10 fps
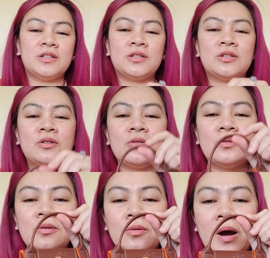
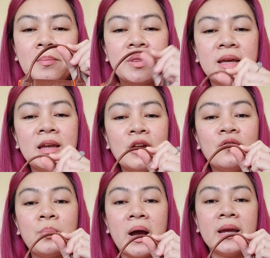So I'm thinking
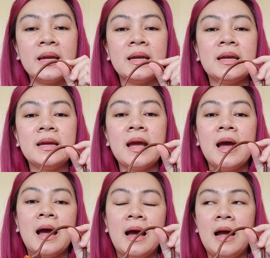of buying
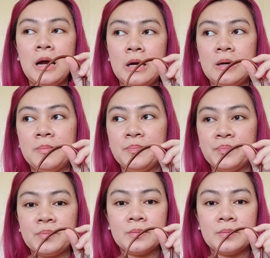um,